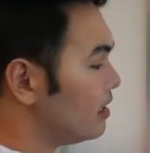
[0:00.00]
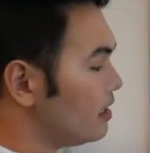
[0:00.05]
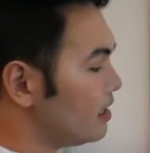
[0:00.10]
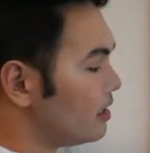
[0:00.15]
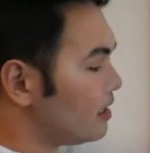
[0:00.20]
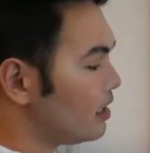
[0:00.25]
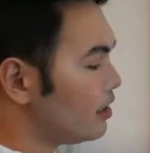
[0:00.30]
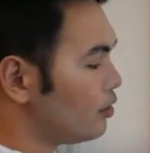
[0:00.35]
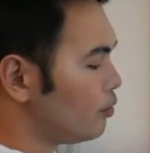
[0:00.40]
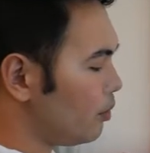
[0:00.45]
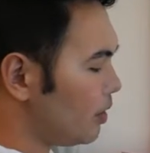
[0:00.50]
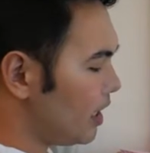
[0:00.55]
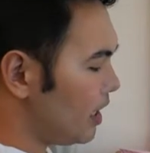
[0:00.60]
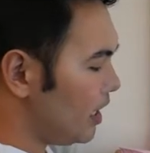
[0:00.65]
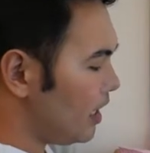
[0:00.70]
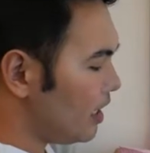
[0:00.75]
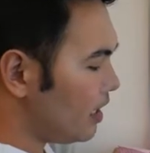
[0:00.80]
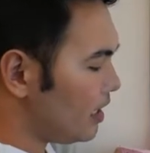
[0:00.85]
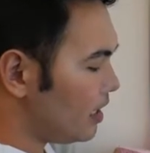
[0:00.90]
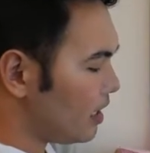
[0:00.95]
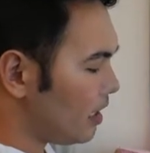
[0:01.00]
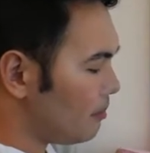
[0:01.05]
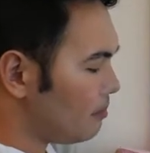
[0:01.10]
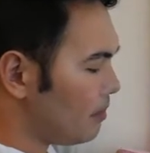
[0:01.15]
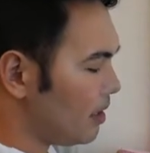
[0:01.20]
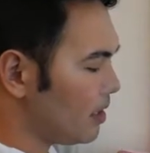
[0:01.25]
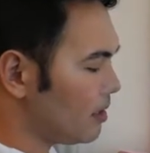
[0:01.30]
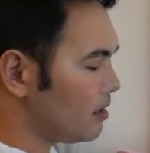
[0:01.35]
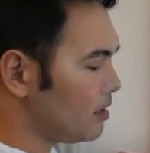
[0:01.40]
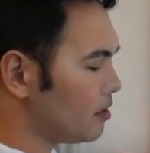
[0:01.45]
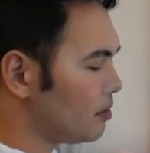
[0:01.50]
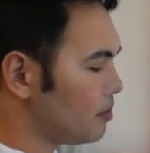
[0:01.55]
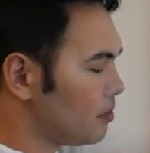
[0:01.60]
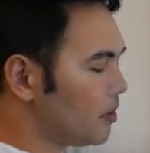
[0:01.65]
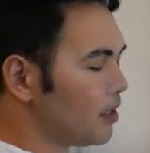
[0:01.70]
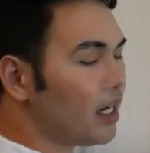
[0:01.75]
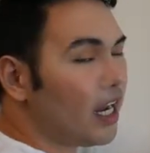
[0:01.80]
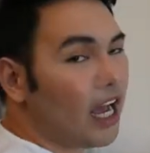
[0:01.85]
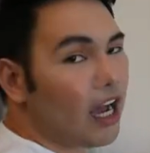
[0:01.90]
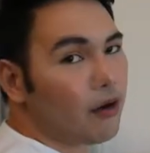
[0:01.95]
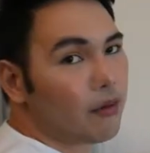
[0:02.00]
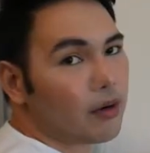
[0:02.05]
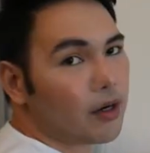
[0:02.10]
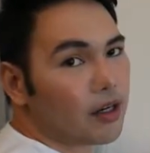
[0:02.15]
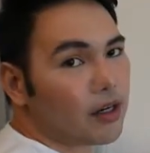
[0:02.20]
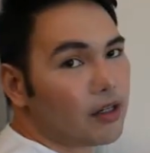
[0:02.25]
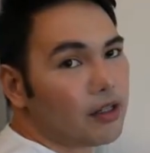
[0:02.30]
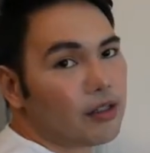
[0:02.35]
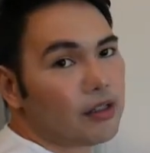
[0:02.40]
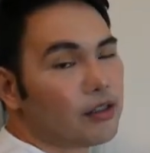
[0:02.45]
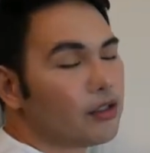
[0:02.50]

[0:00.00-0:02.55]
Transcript: Since we need a mils per hour,